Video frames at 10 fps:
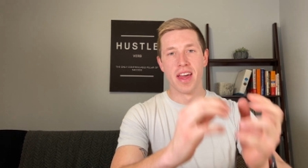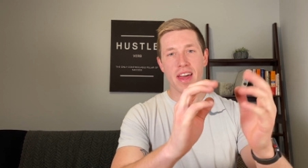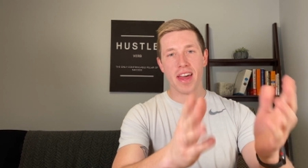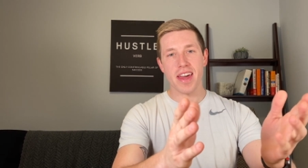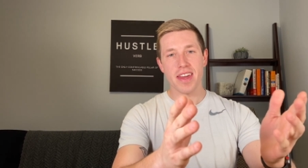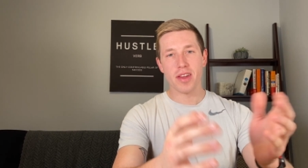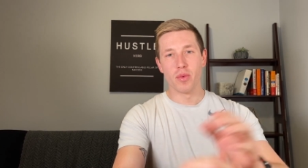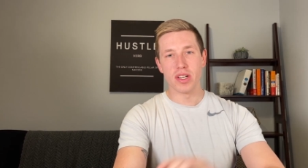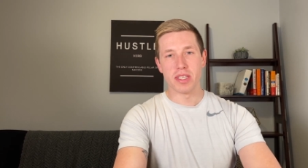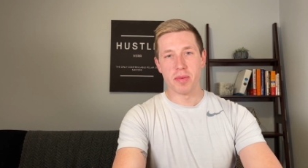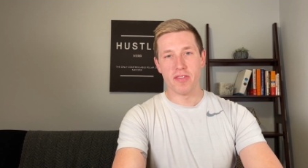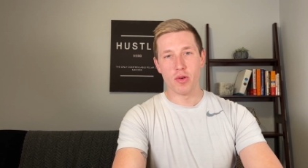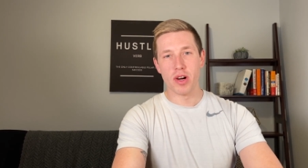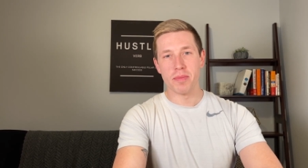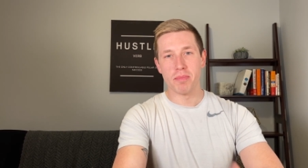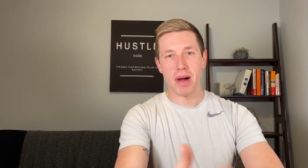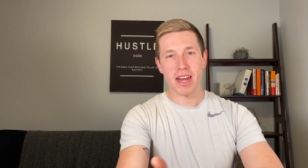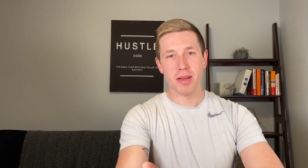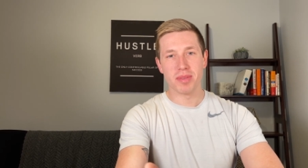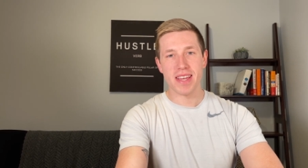Hey, what's up everyone? My
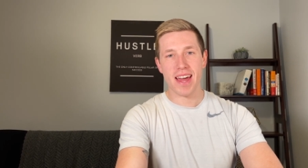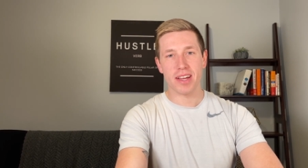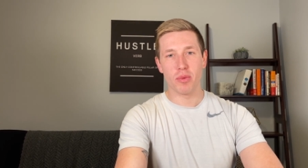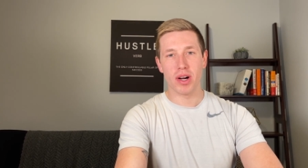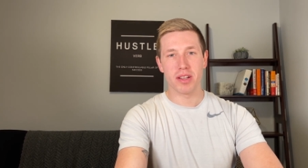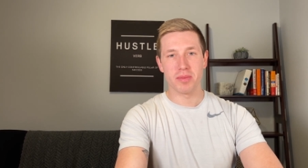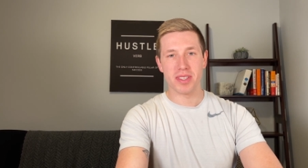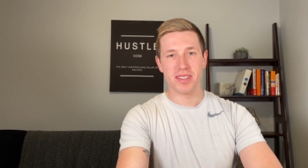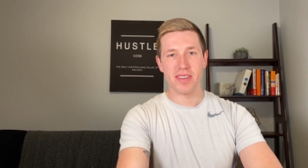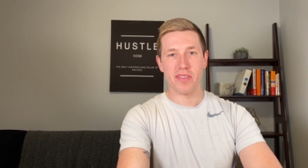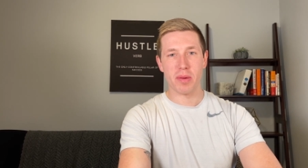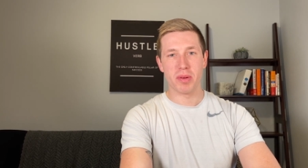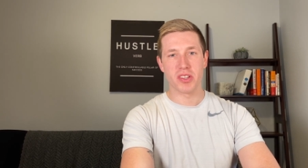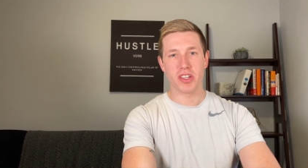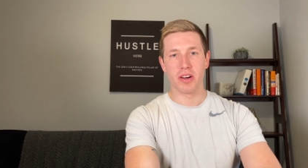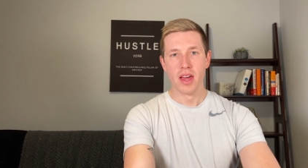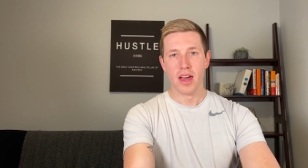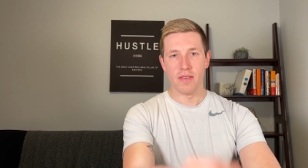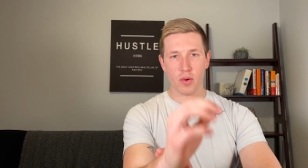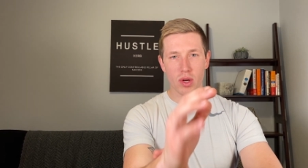name's Zach and welcome to the ZVP Show.
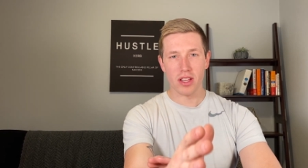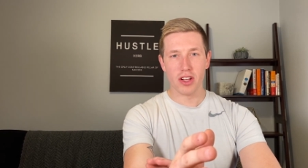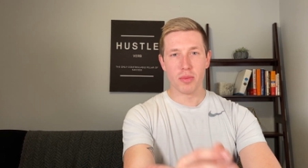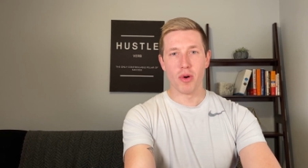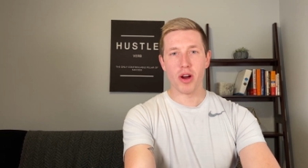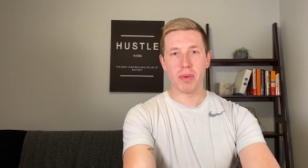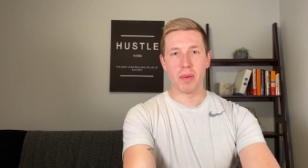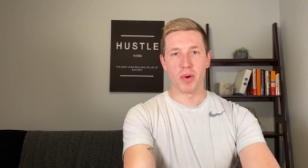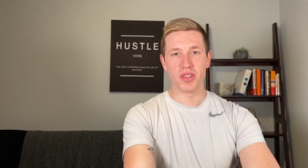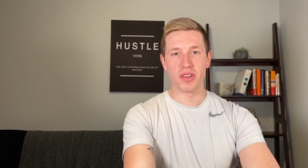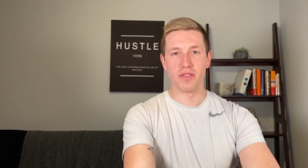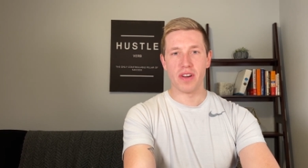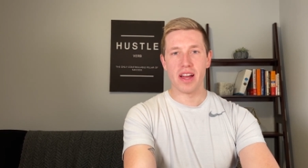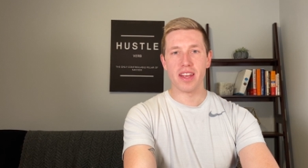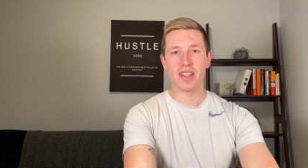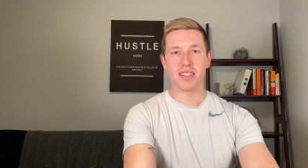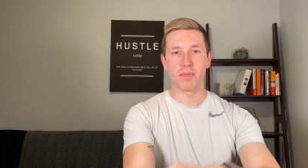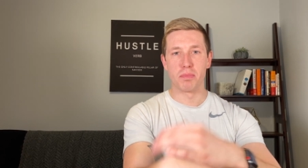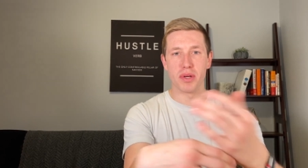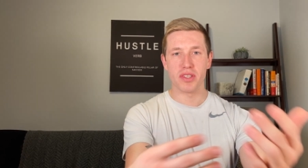If you want to learn more about personal finance,
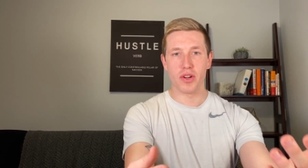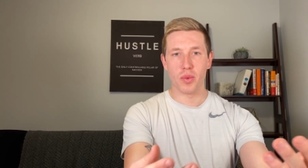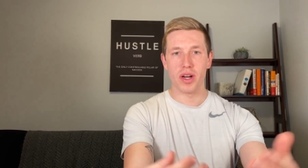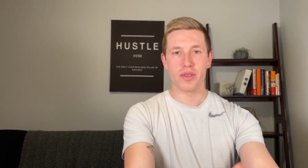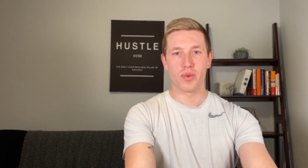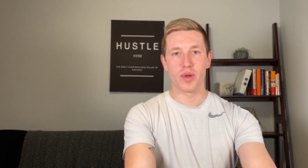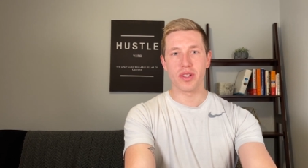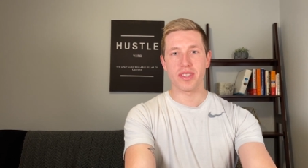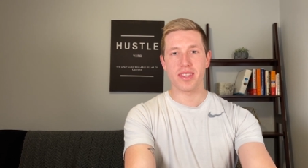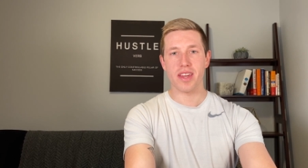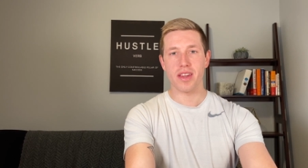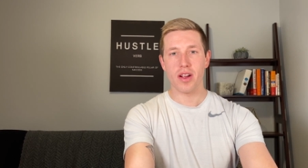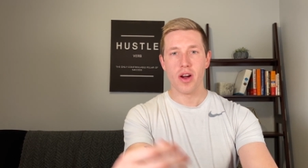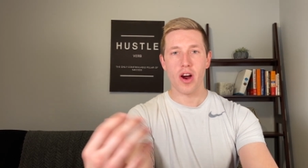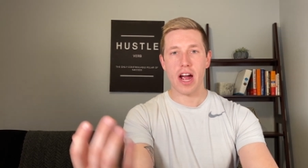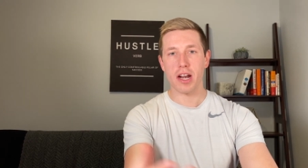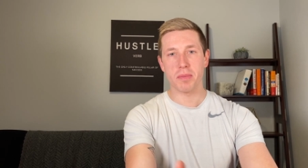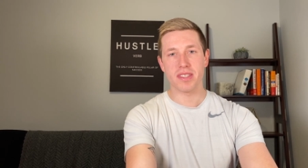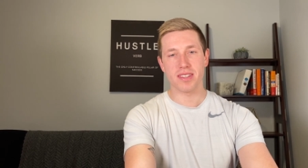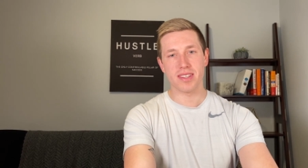building your wealth through real estate, or how to
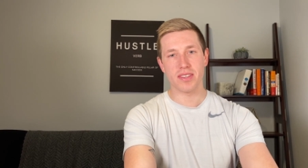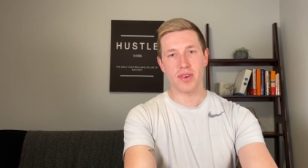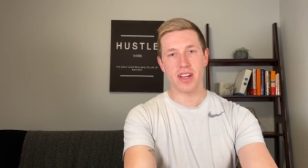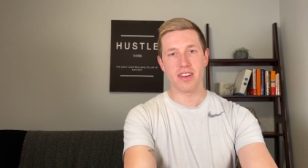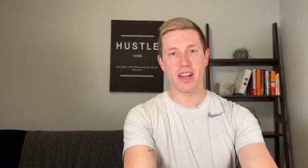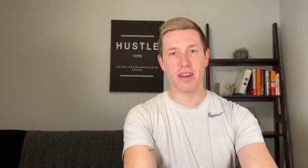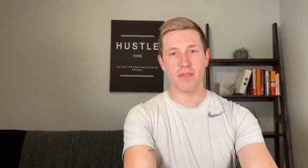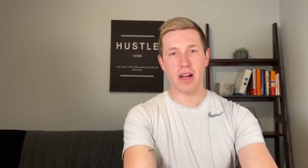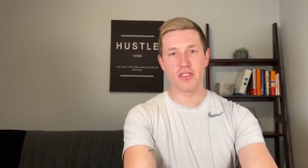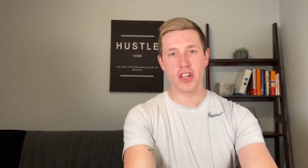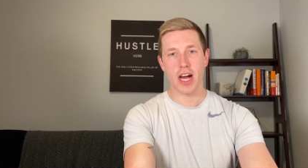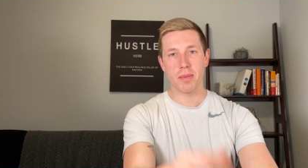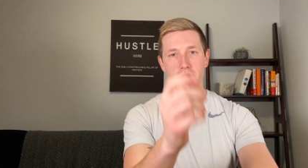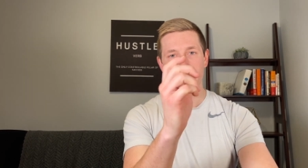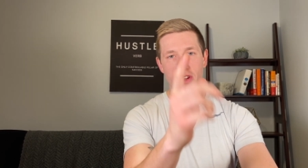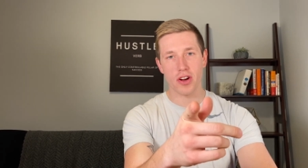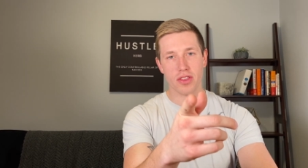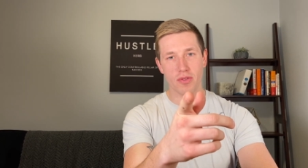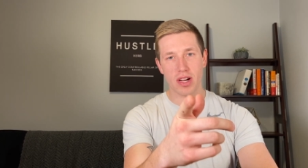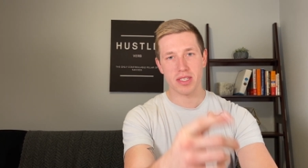be successful at your 9 to 5 job, you're at
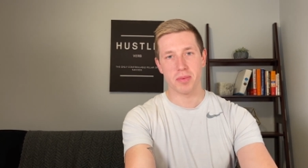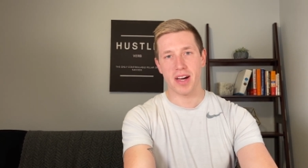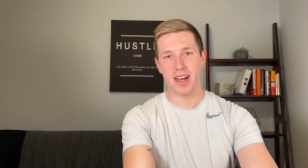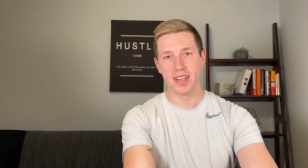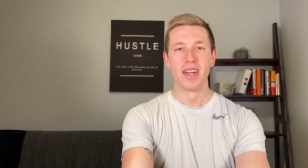the right spot.